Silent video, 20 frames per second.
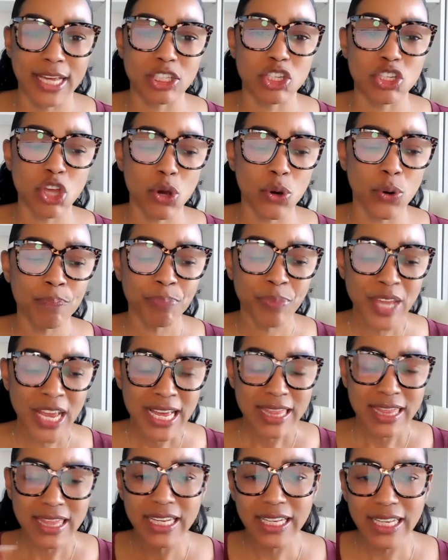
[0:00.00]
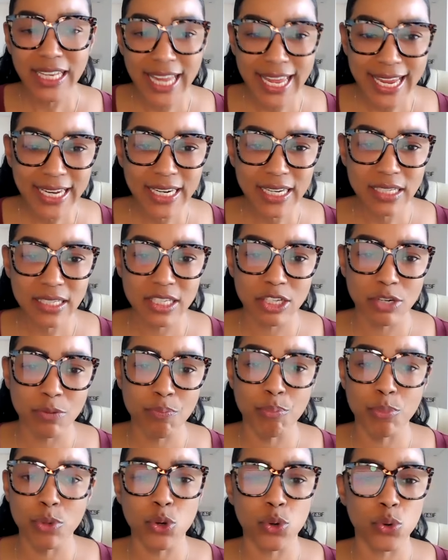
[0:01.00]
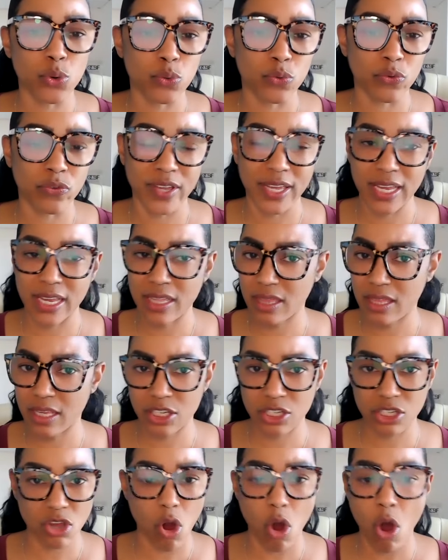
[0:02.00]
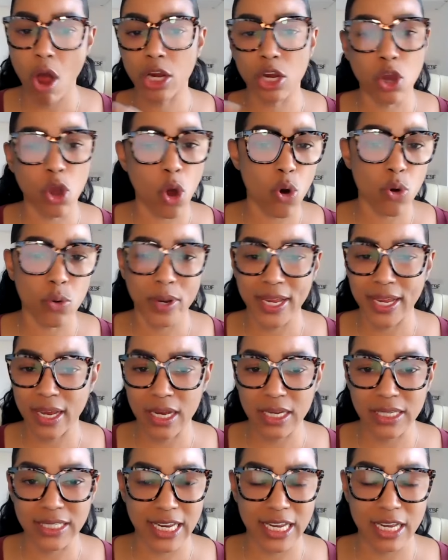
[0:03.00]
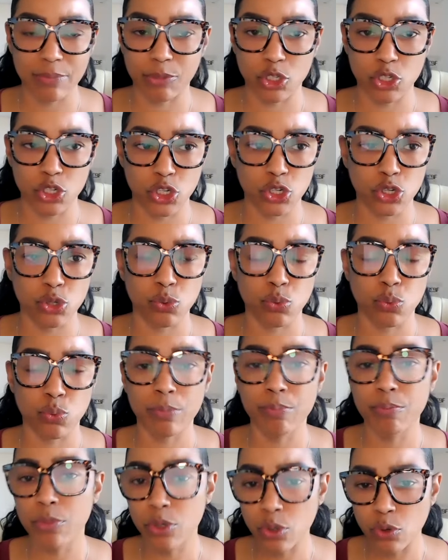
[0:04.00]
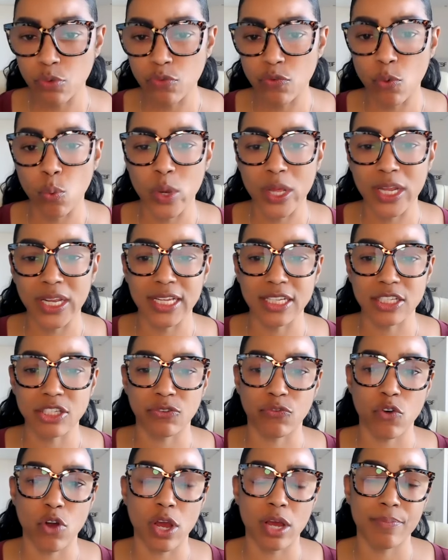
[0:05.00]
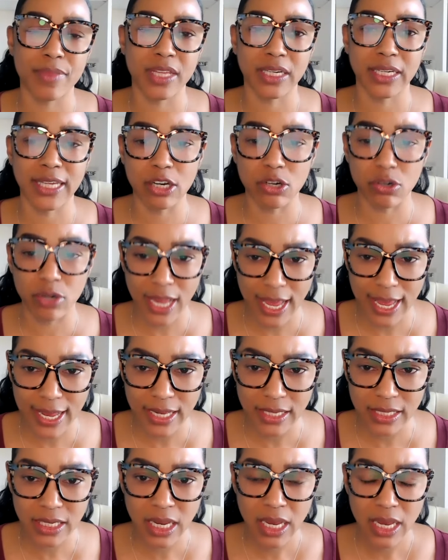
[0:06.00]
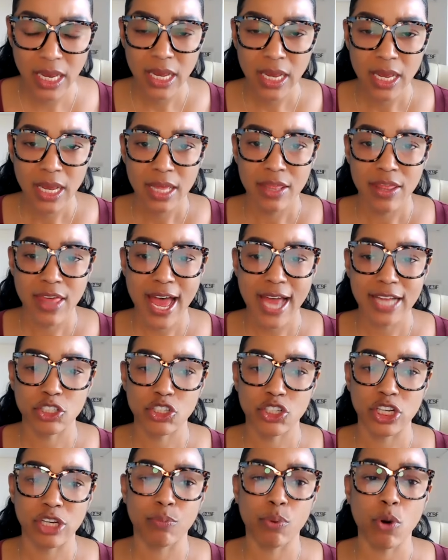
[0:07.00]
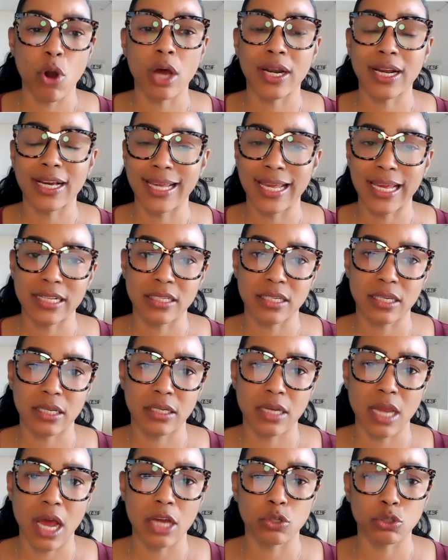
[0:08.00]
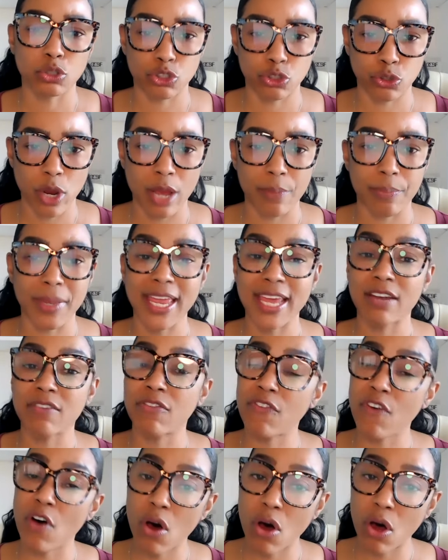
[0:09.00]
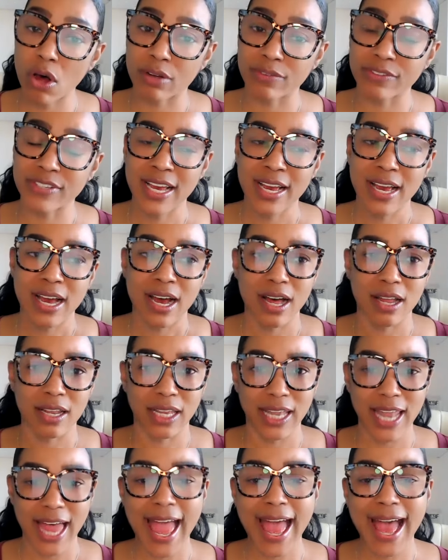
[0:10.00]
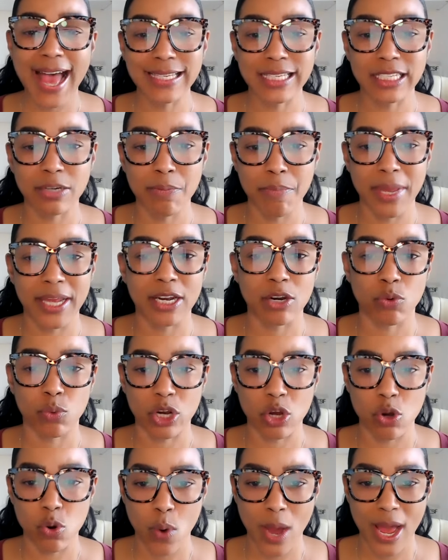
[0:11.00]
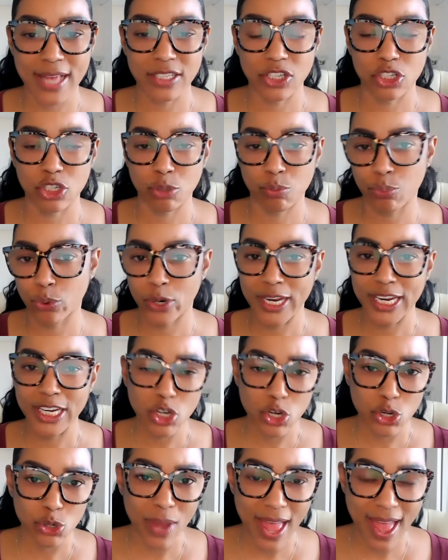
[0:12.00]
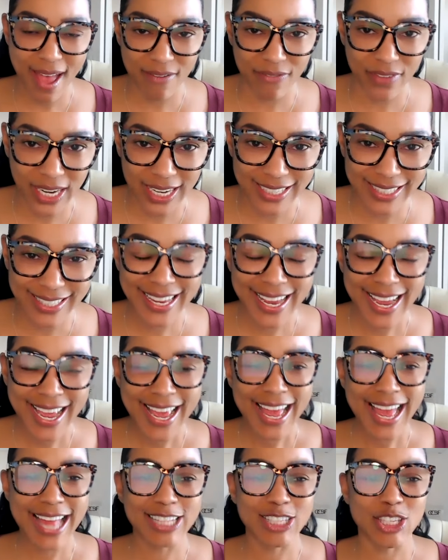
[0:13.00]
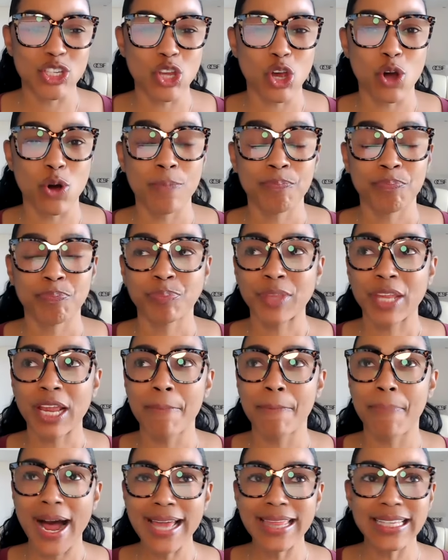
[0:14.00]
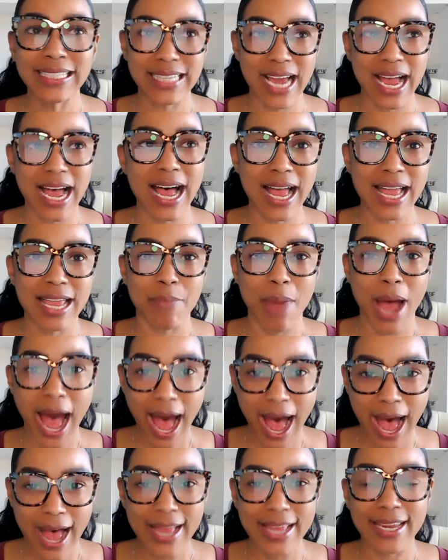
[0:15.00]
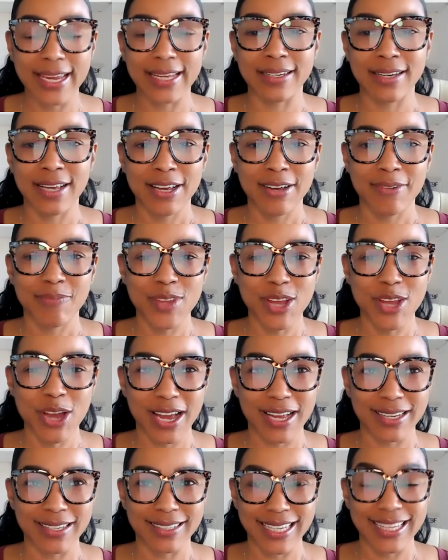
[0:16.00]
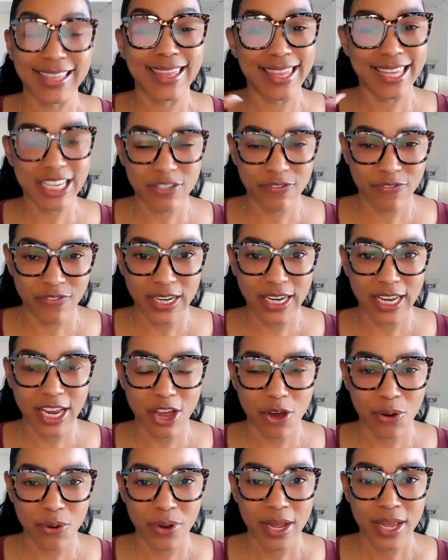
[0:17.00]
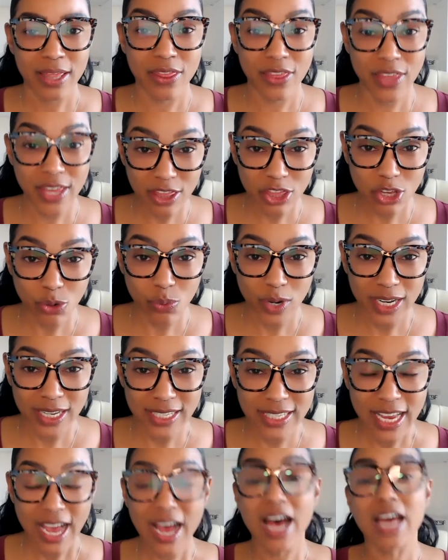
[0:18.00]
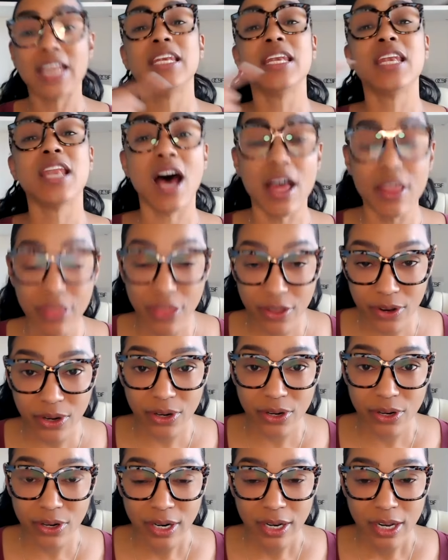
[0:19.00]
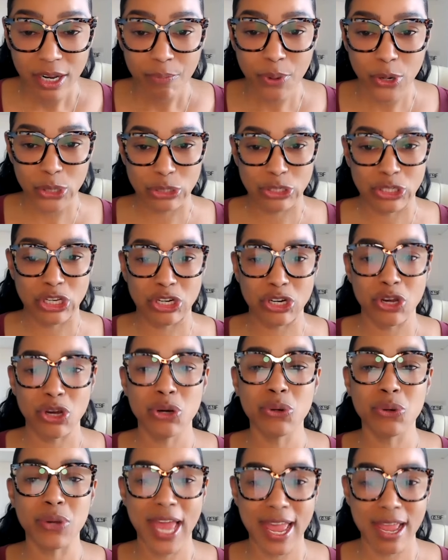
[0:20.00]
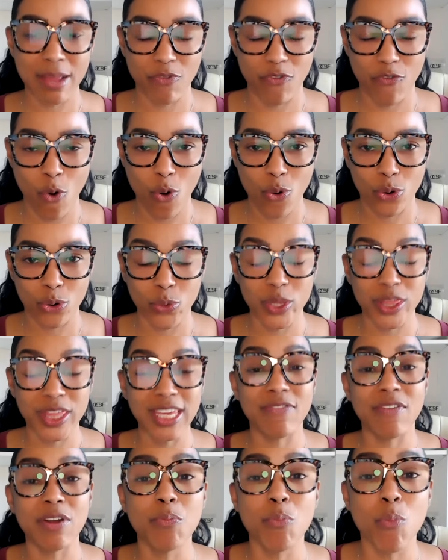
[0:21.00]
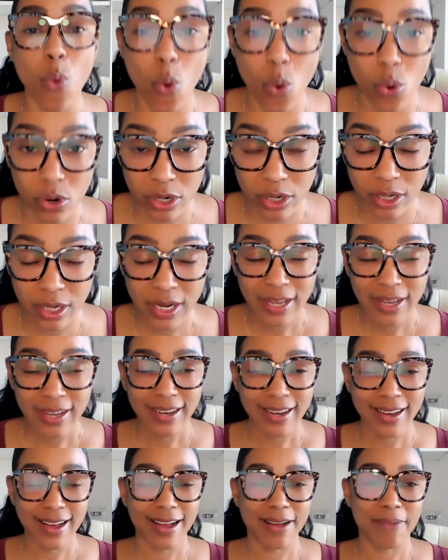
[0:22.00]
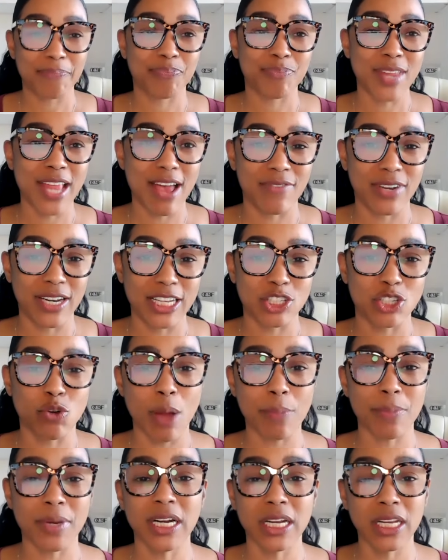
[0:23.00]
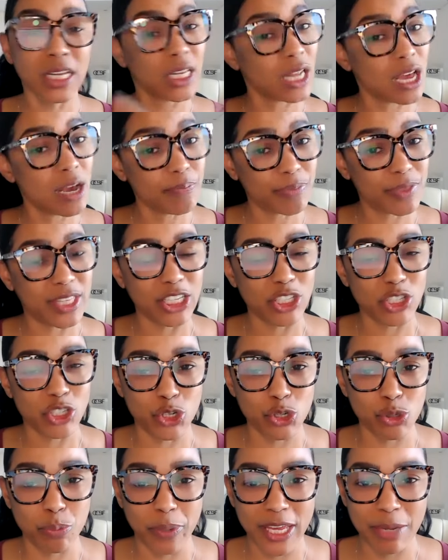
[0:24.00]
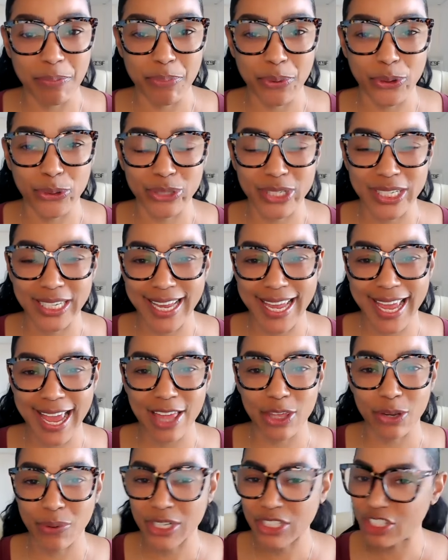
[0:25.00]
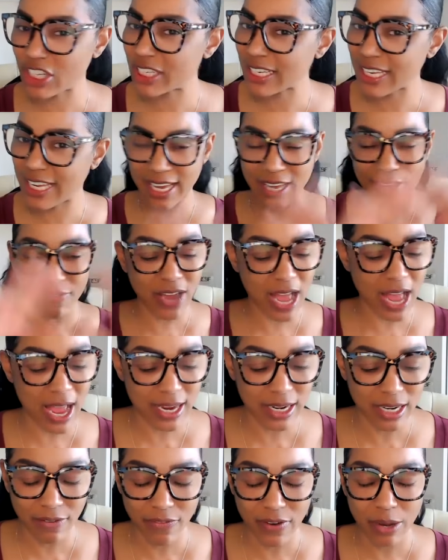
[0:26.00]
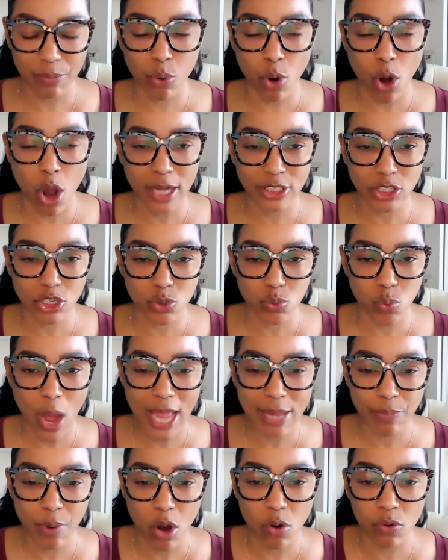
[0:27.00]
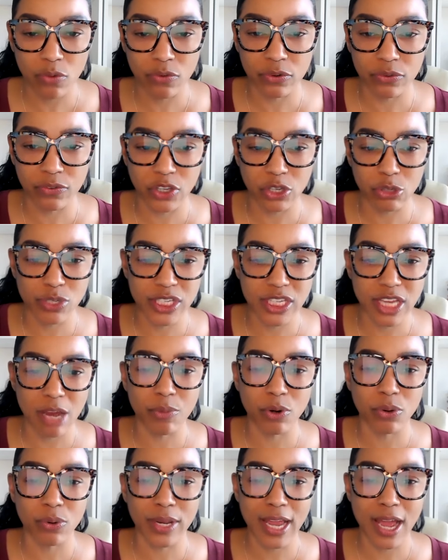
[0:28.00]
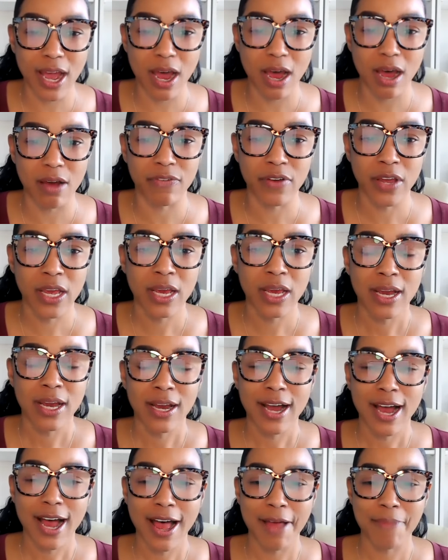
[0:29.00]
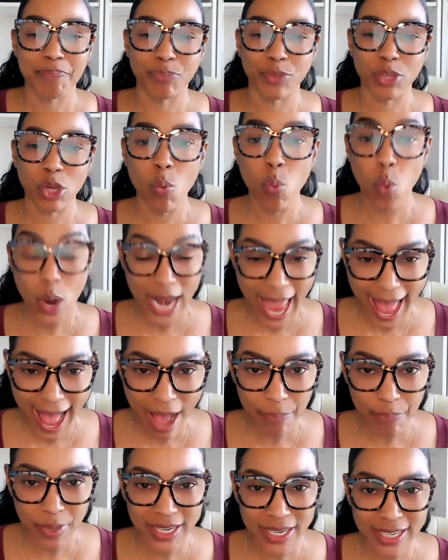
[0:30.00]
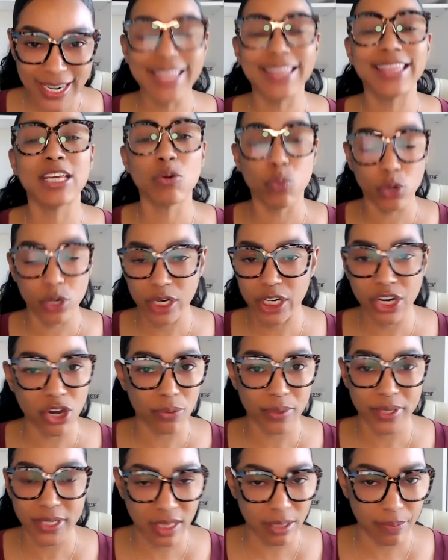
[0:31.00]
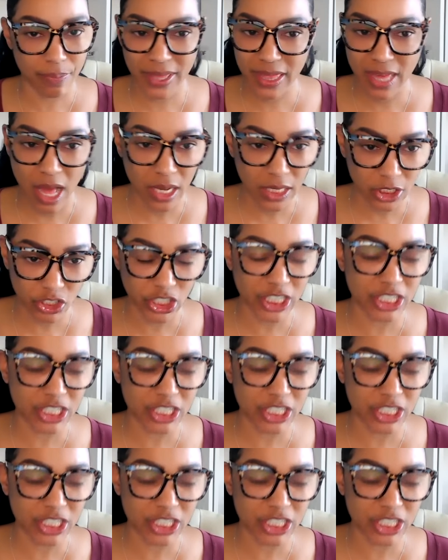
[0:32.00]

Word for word: So, the latest move in this ongoing attempt to remove Willis from the legal case that she brought against Donald Trump involves a last minute request to bring new evidence. And so, by the time I uh, did this video, then there was another person who came forward with even more um, evidence. So I'm going to lump these two people together and just give kind of a broad swipe overview summary of um, what happened. And then we're going to go into the pathology.